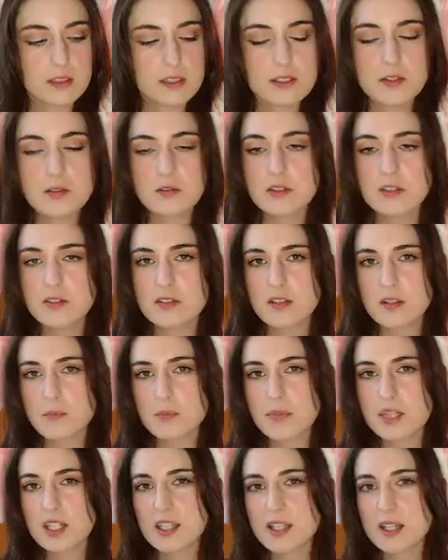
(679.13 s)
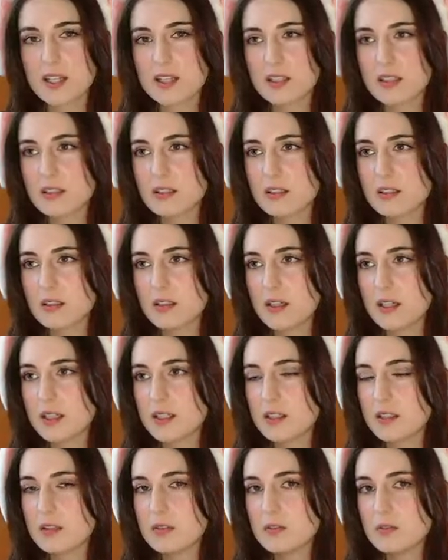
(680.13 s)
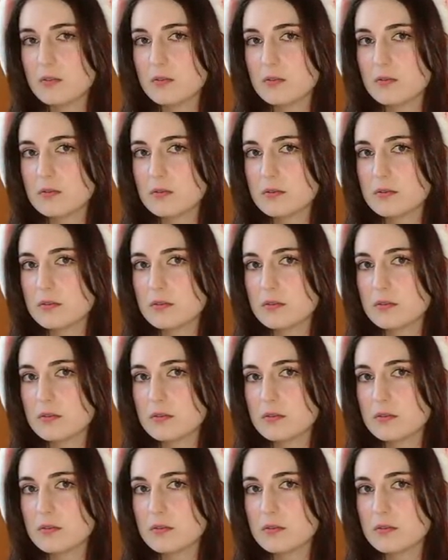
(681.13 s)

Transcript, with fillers: Studio that made Haik Q.